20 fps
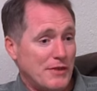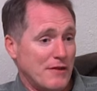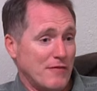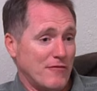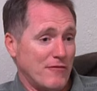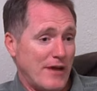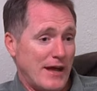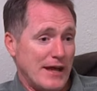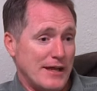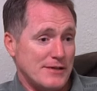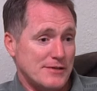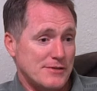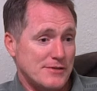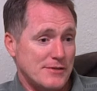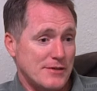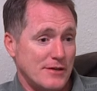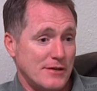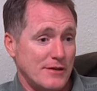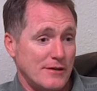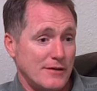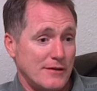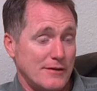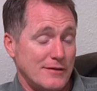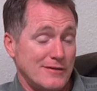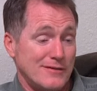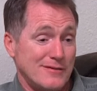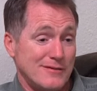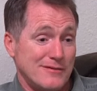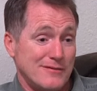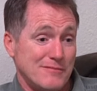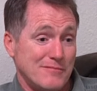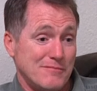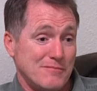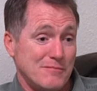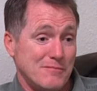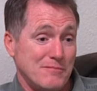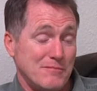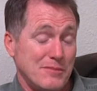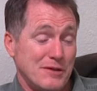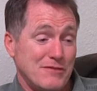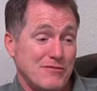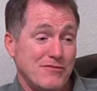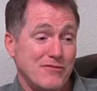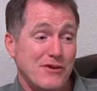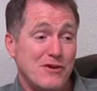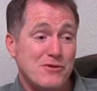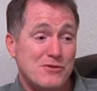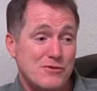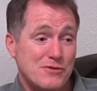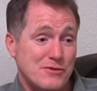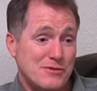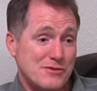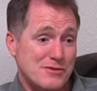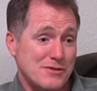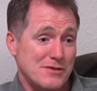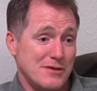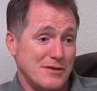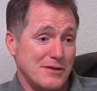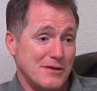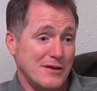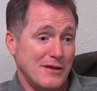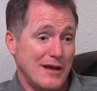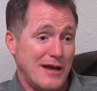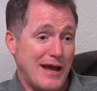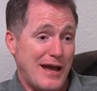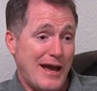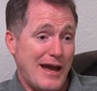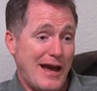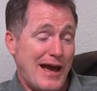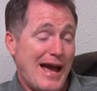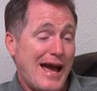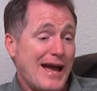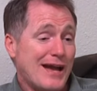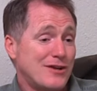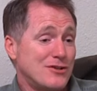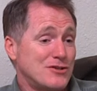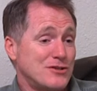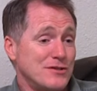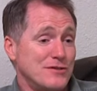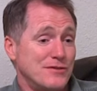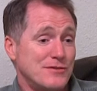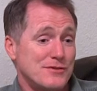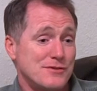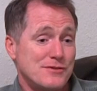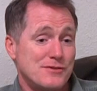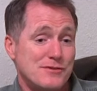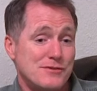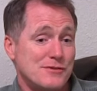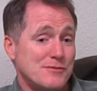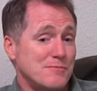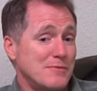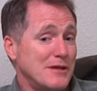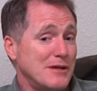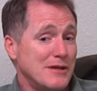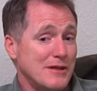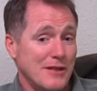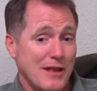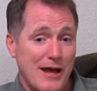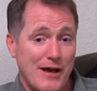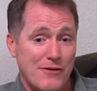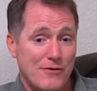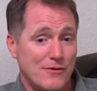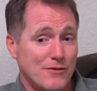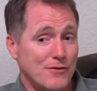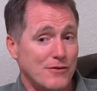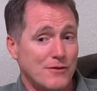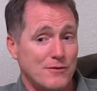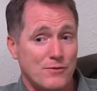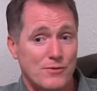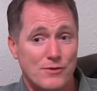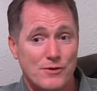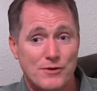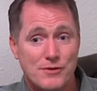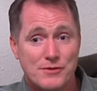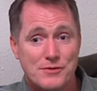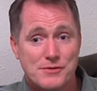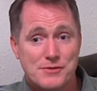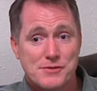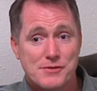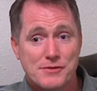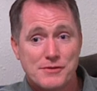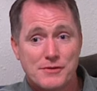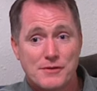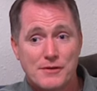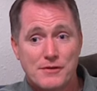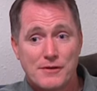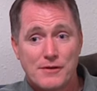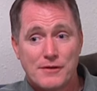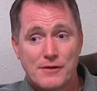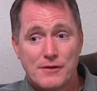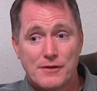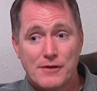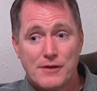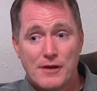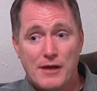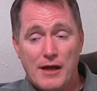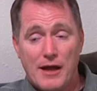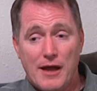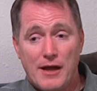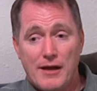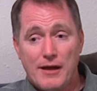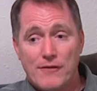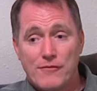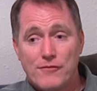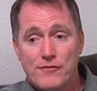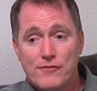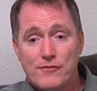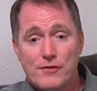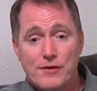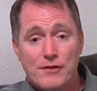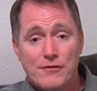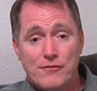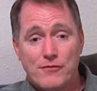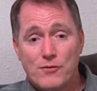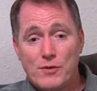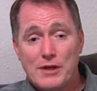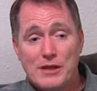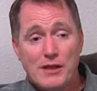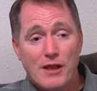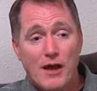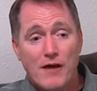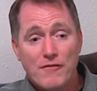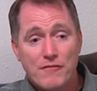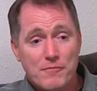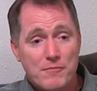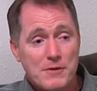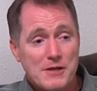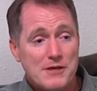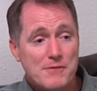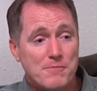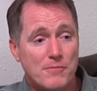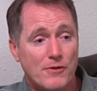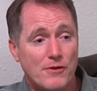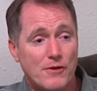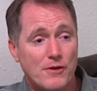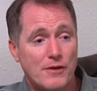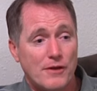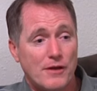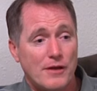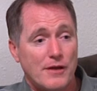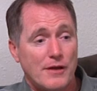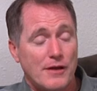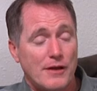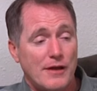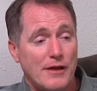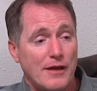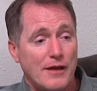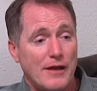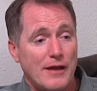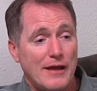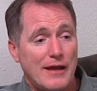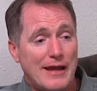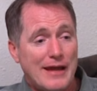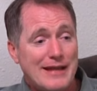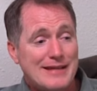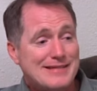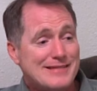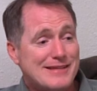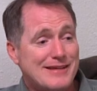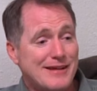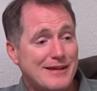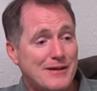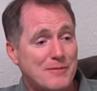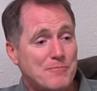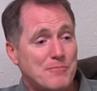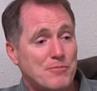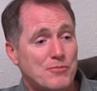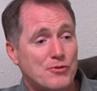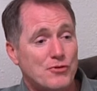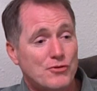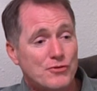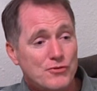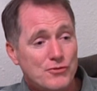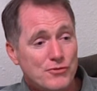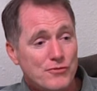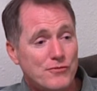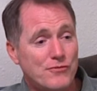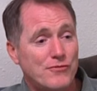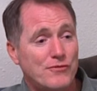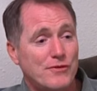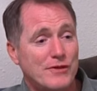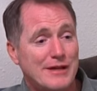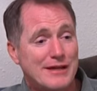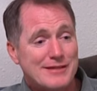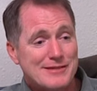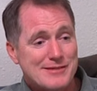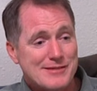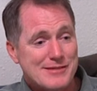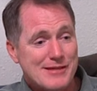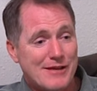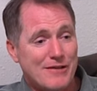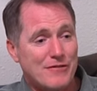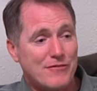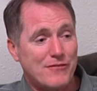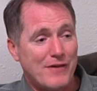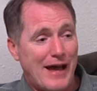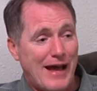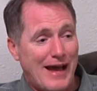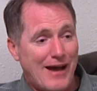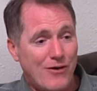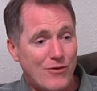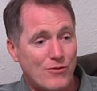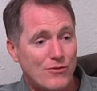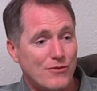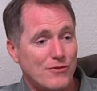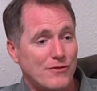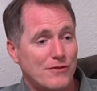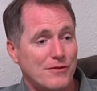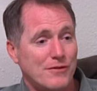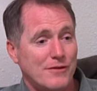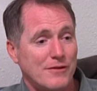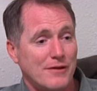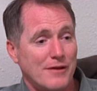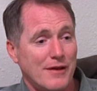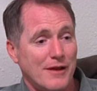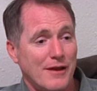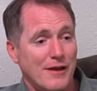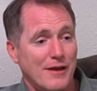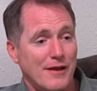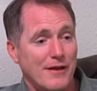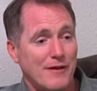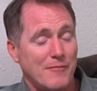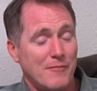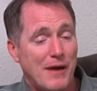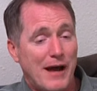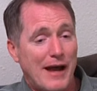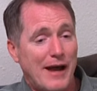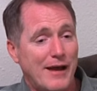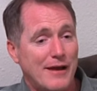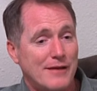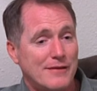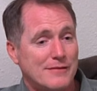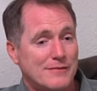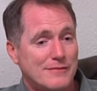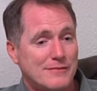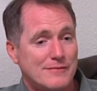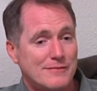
in the face. But, folks, actions speak louder than words. And if, if we love people, it's going to prove itself out by,